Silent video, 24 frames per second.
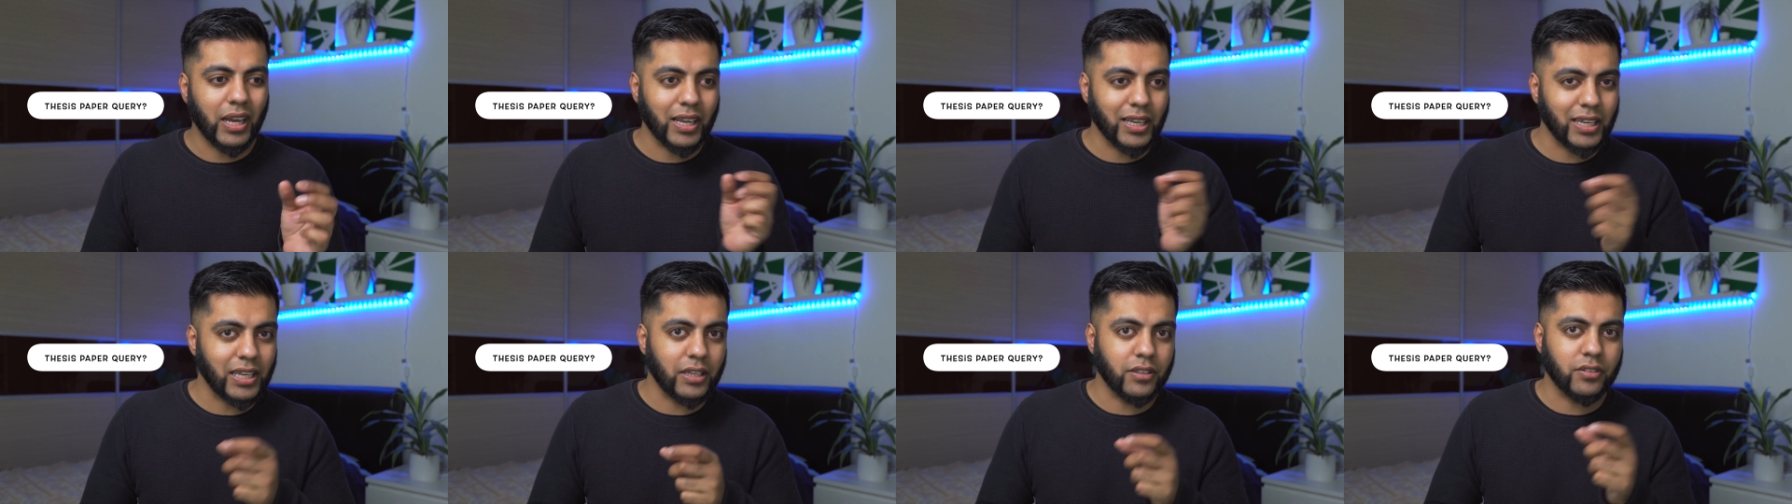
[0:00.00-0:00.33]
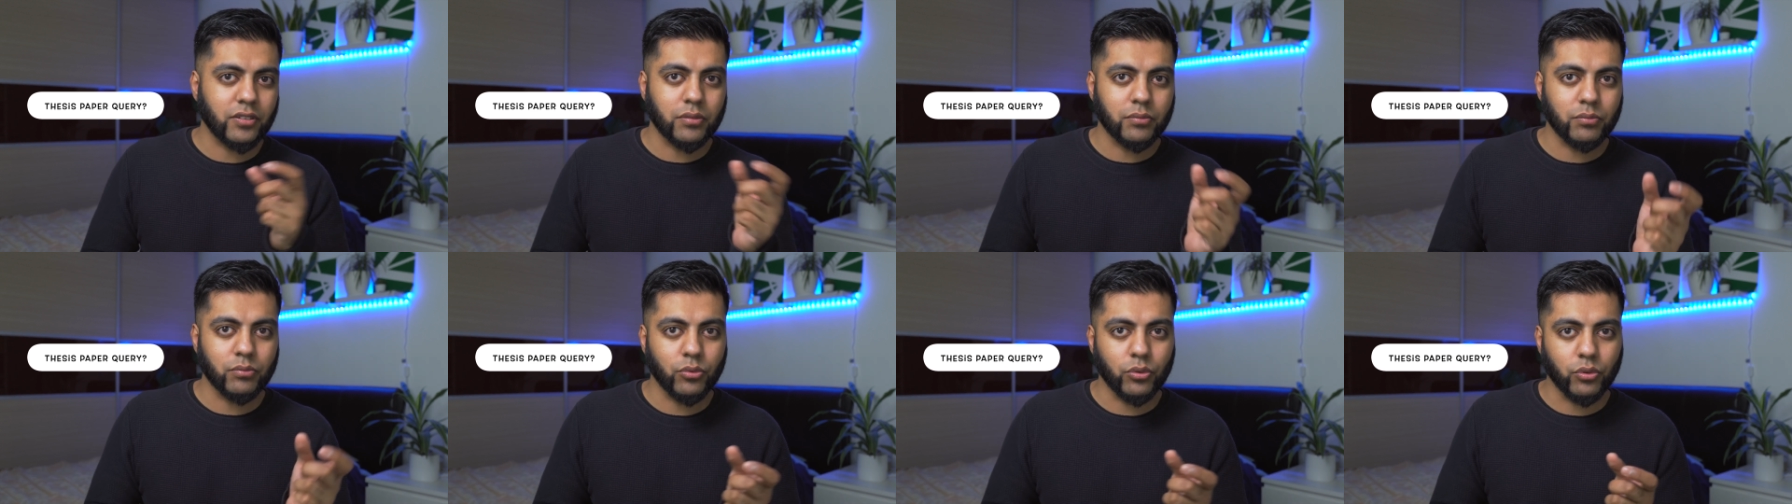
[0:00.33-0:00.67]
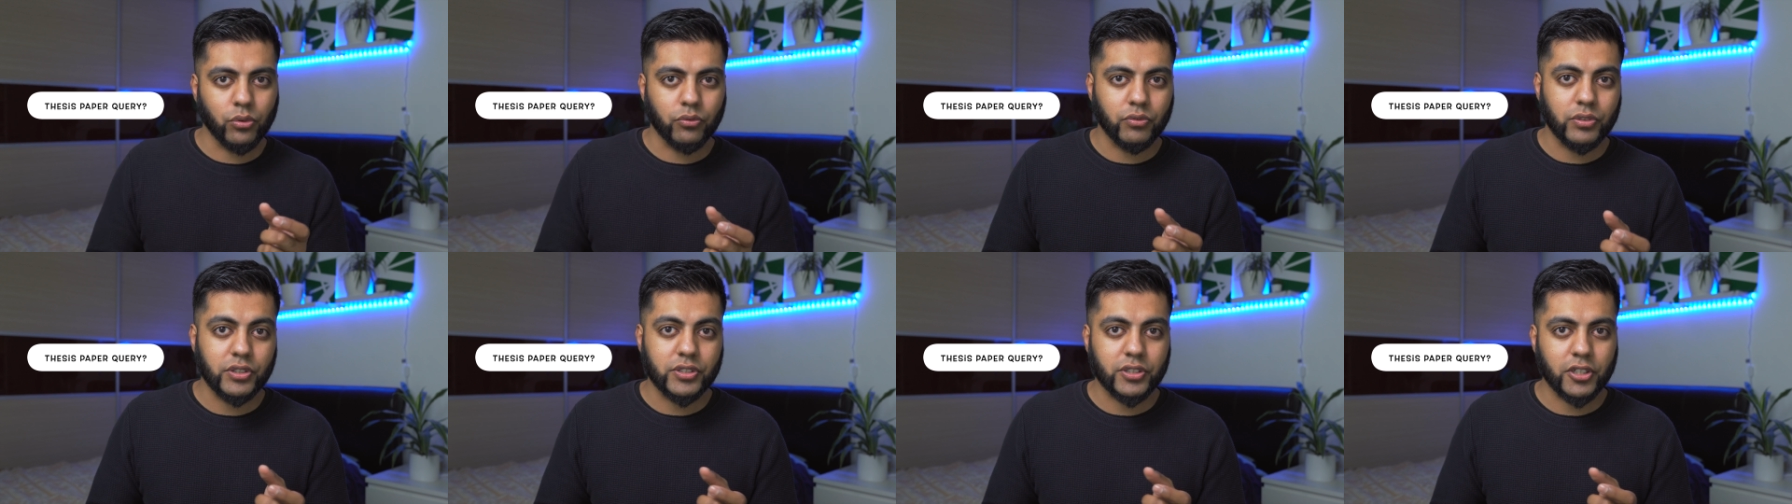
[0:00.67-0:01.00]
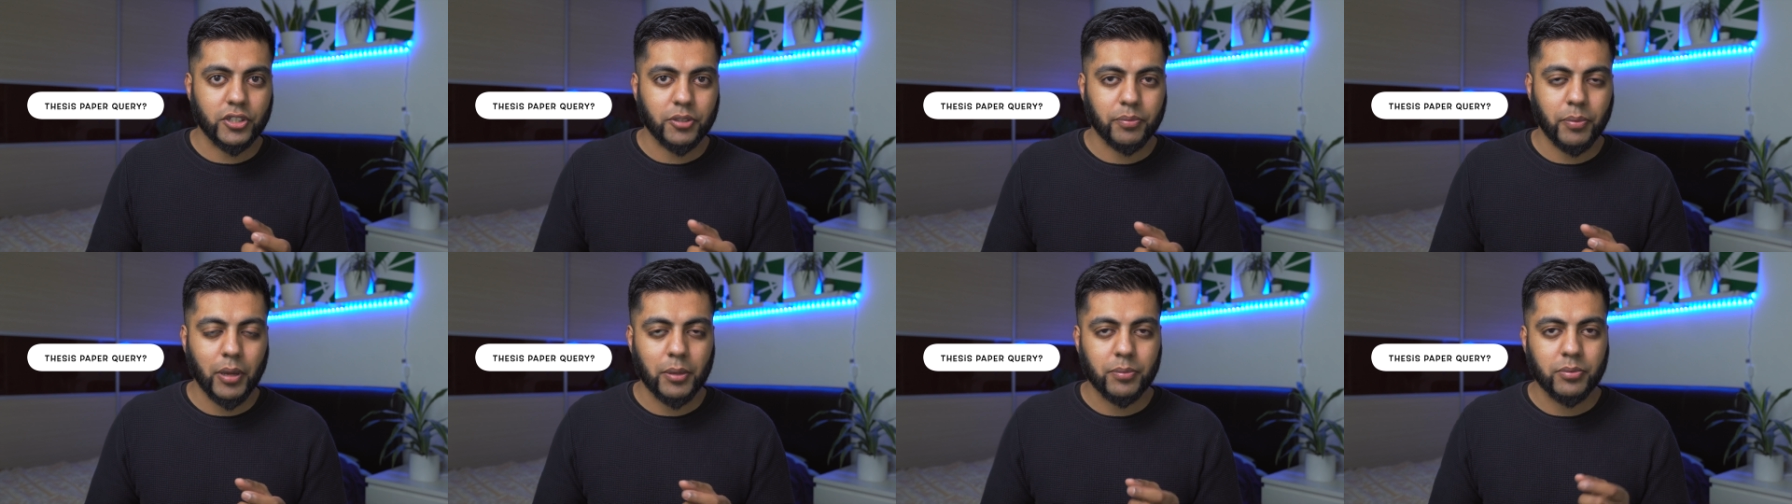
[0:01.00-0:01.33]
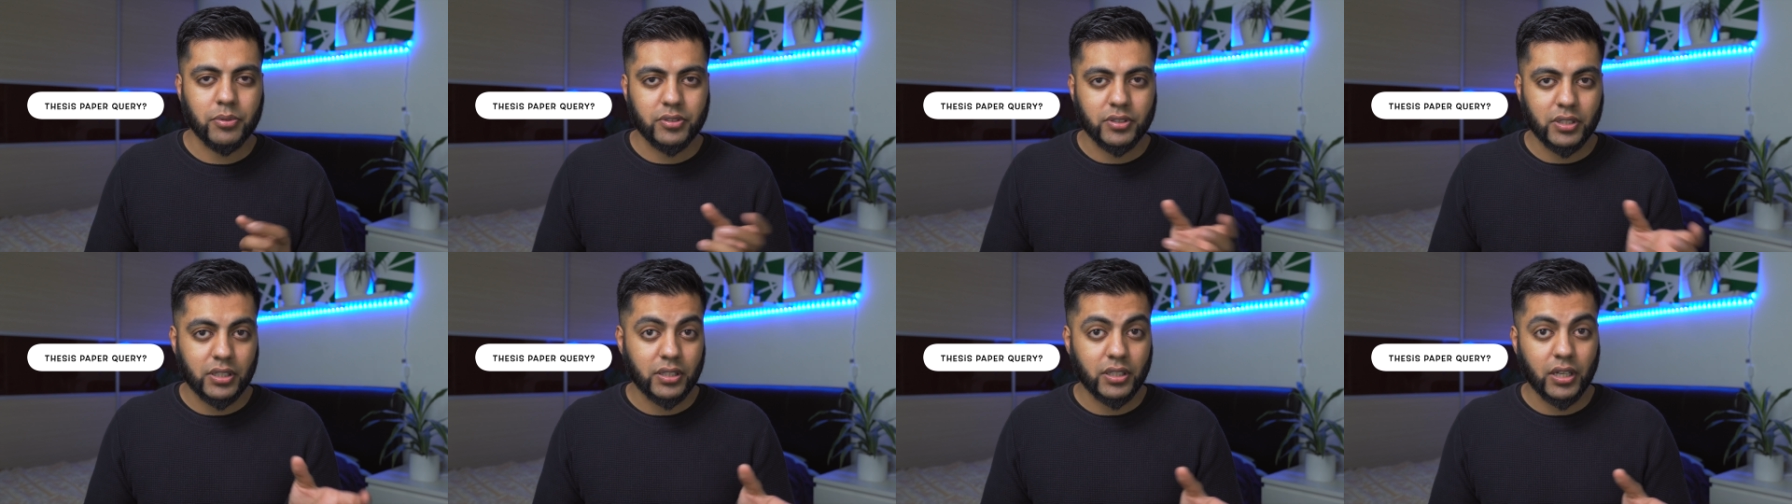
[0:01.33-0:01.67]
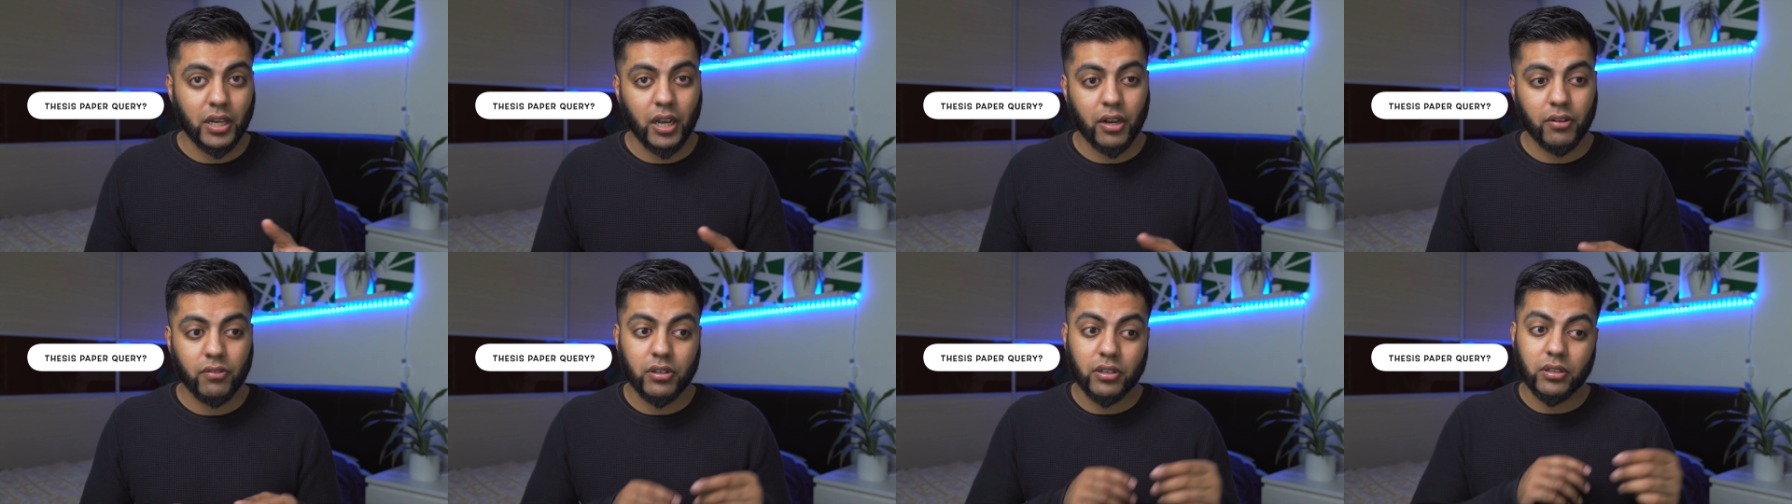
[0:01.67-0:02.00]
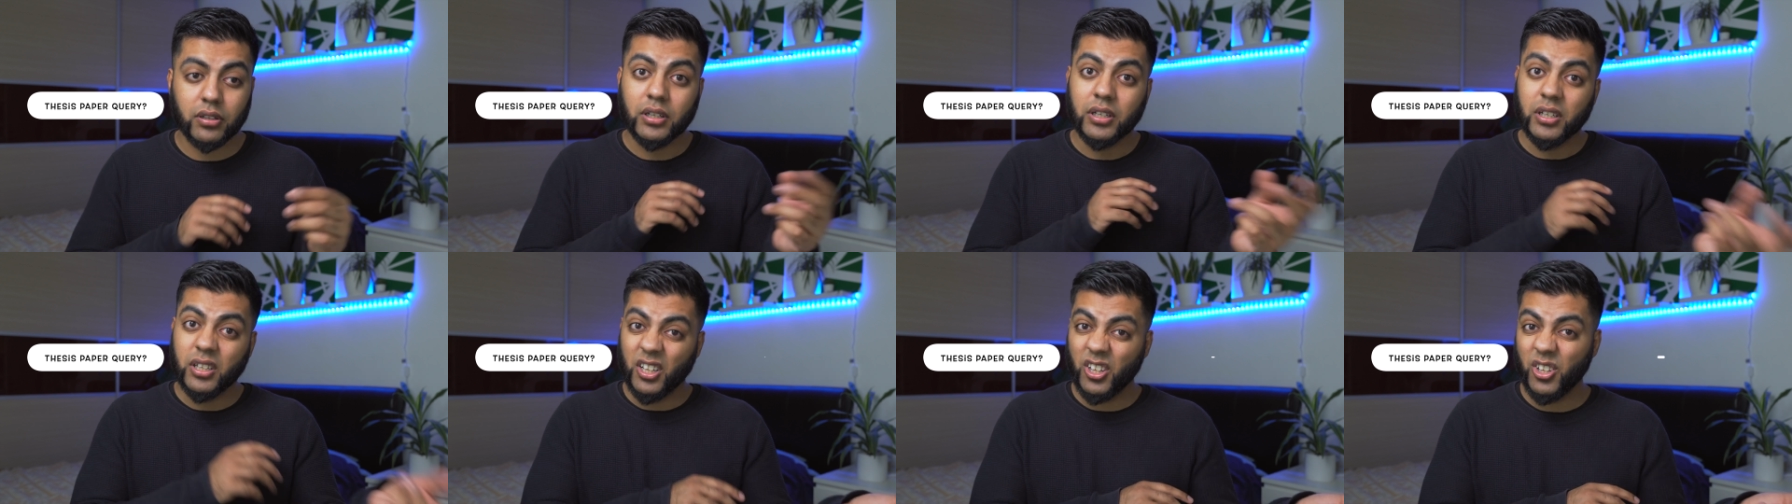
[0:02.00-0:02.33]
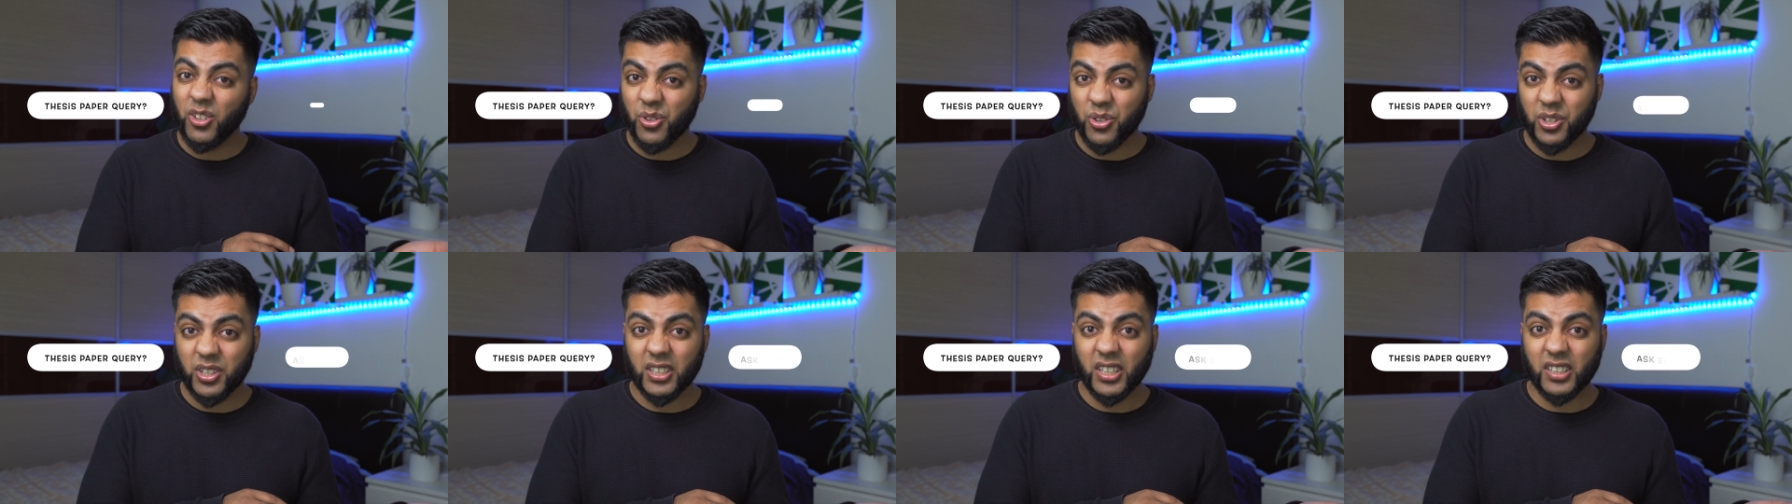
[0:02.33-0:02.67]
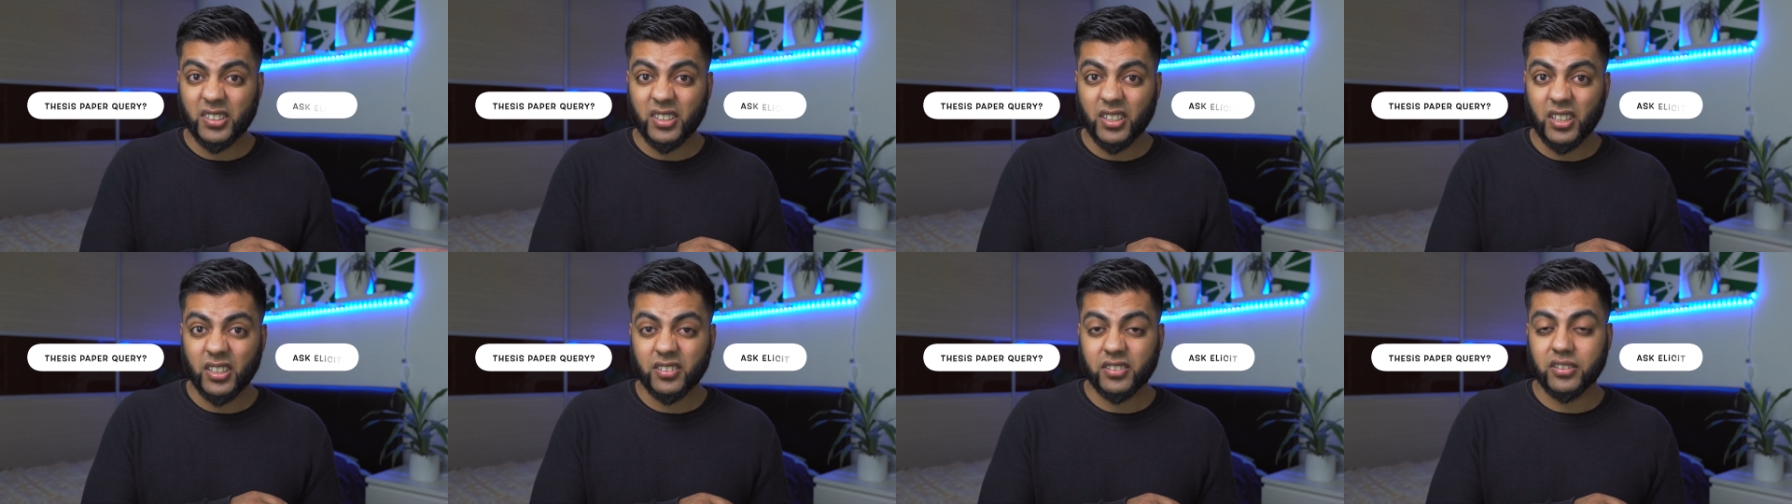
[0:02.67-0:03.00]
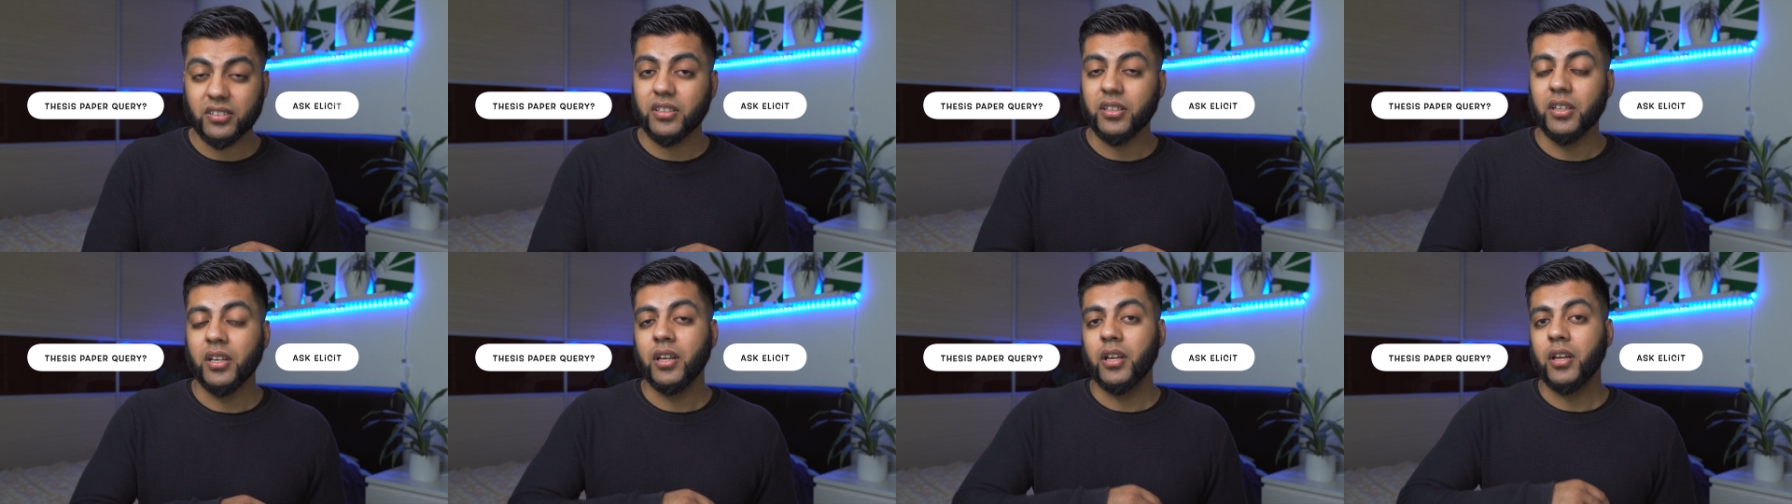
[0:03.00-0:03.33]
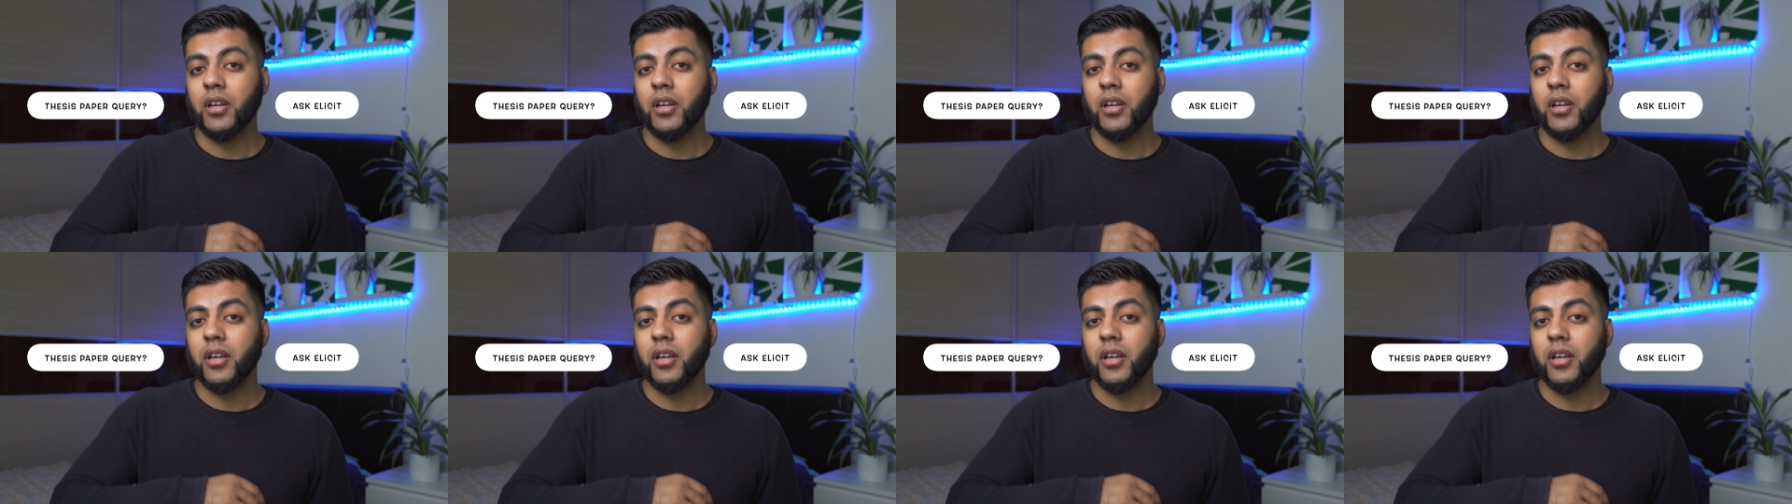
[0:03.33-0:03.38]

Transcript: get some more research papers in that area, you can ask Elicit.